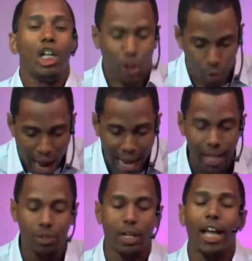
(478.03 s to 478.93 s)

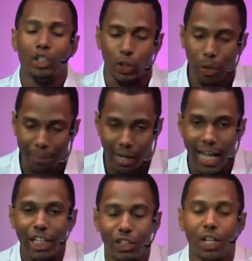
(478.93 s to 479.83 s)
trials and
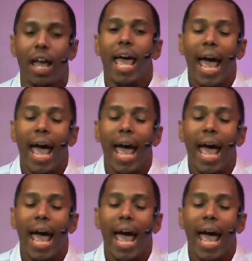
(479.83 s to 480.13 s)
tribulation.